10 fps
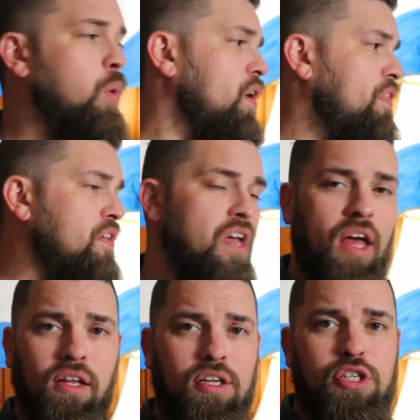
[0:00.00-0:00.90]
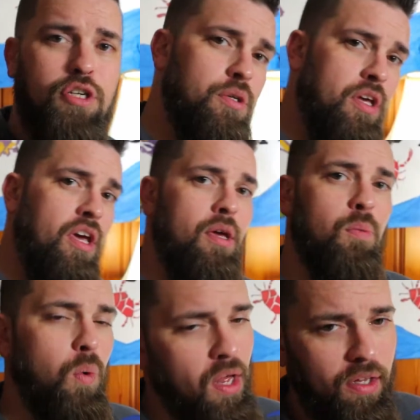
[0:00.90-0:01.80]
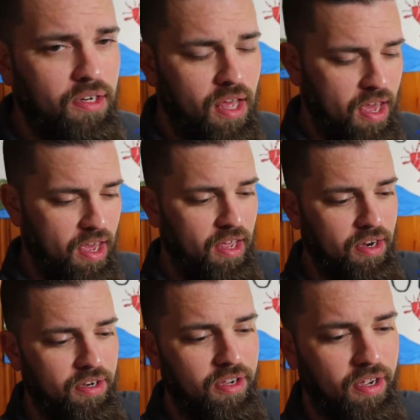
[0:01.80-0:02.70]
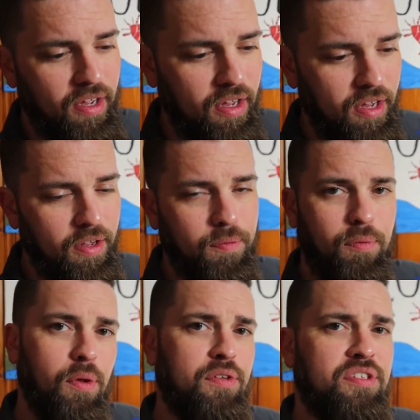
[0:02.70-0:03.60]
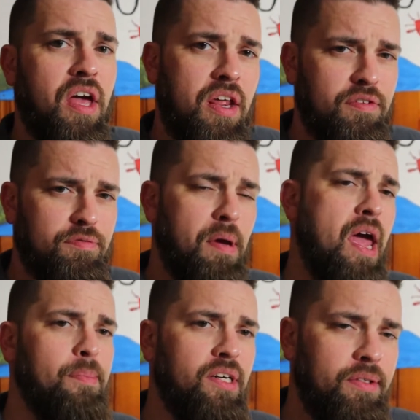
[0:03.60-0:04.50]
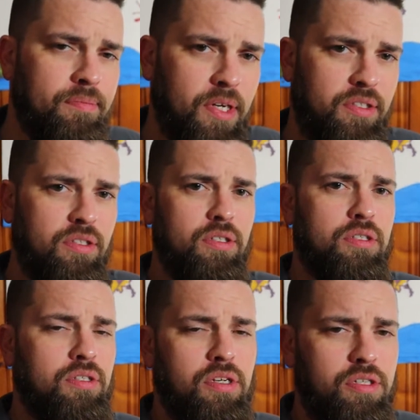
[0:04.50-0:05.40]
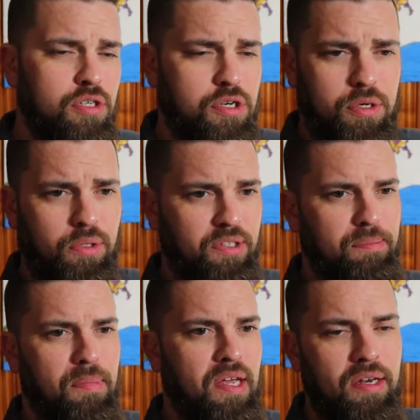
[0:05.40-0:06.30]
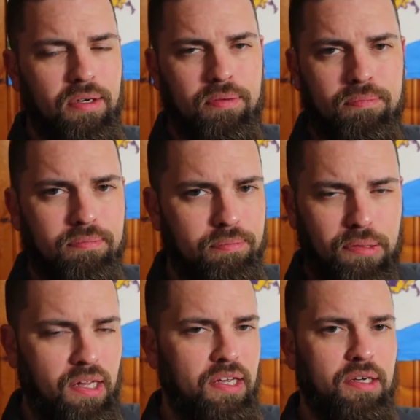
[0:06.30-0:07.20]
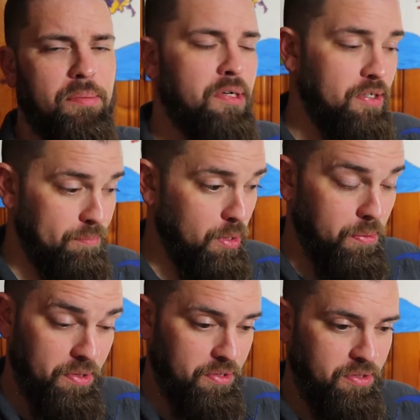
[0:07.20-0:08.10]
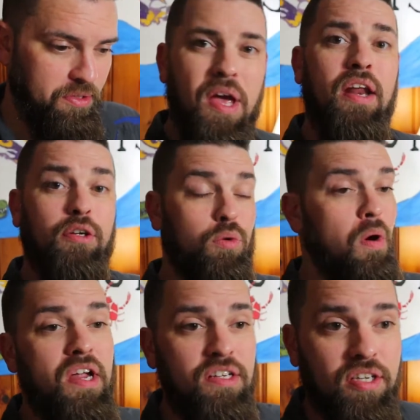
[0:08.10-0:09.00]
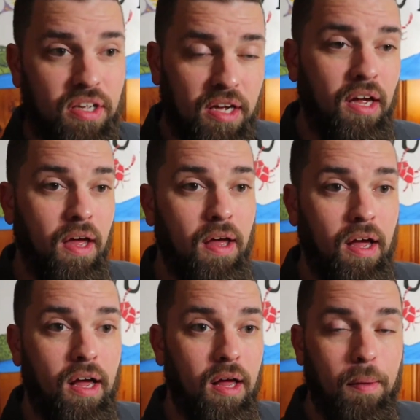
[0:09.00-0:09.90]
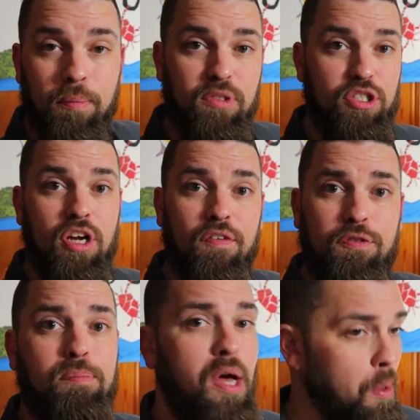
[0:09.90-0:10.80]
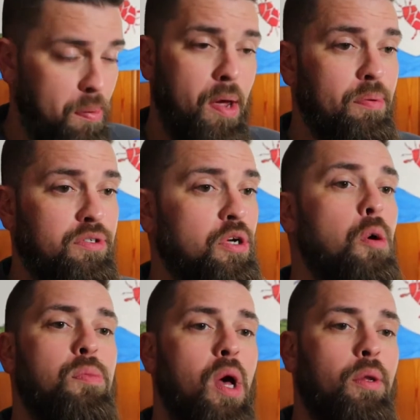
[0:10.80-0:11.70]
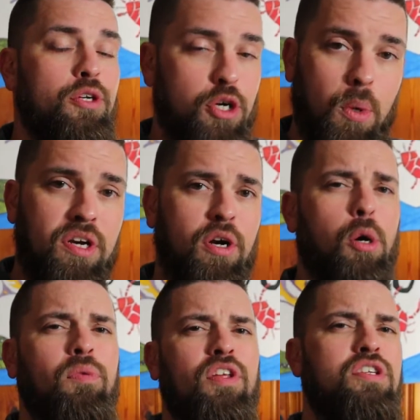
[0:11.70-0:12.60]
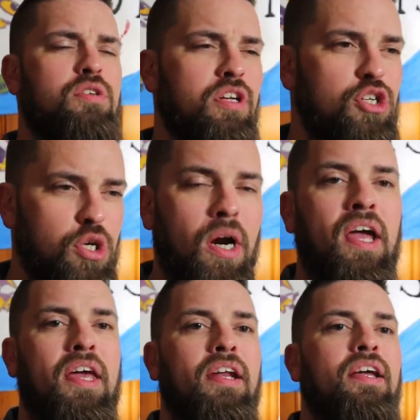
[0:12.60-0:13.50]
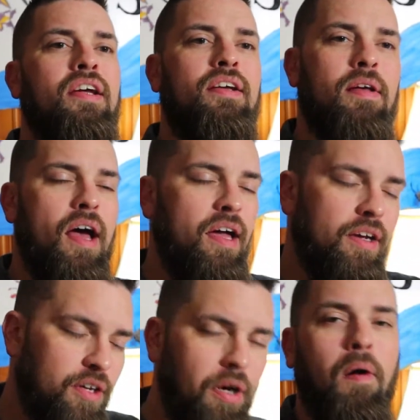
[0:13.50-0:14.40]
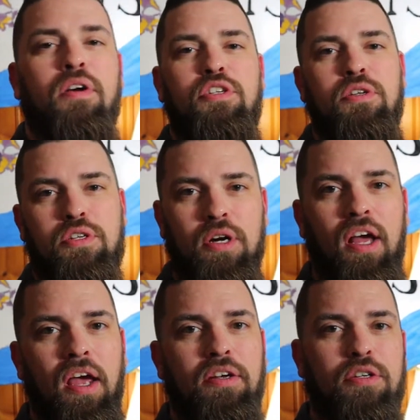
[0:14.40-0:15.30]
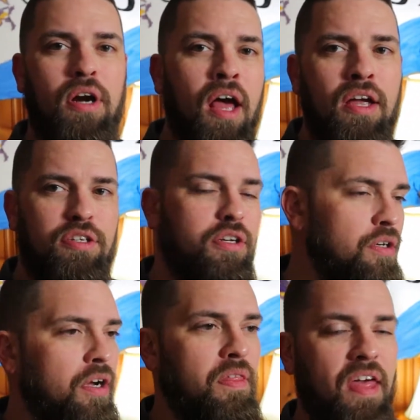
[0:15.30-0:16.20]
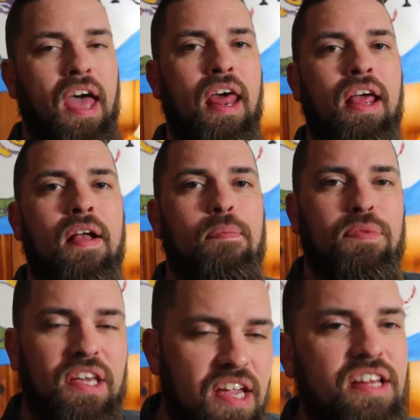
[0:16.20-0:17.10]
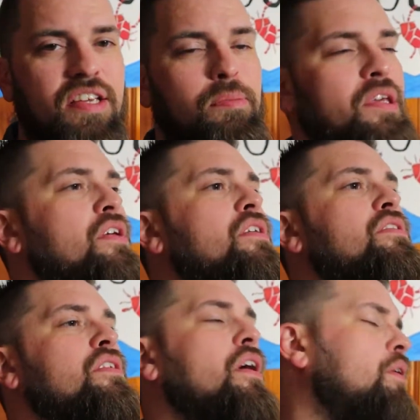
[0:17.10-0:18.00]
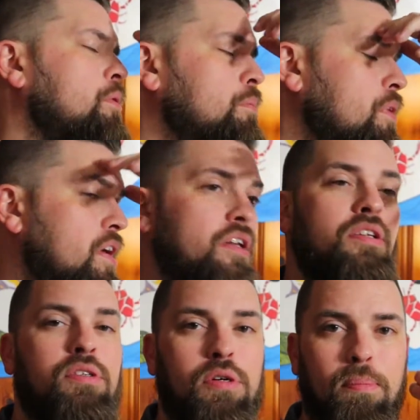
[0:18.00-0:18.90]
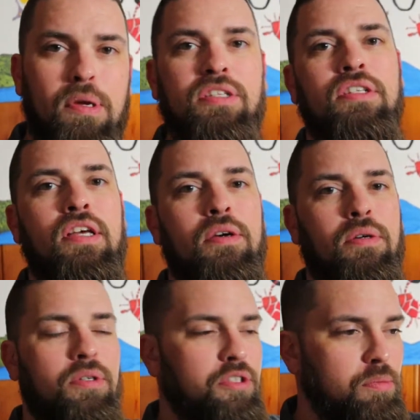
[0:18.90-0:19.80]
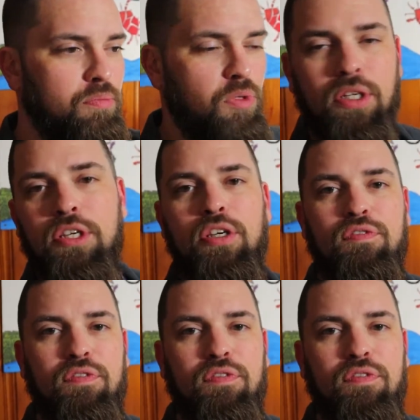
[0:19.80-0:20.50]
with the LSU game well in hand on the side of Bama, it's truly men playing among boys. had a great stuffed bell peppers. I hope y'all enjoyed it. Hopefully you can try it. I encourage you to try it. Try to cook that. Eat it, because, oh man, you're missing out on some really good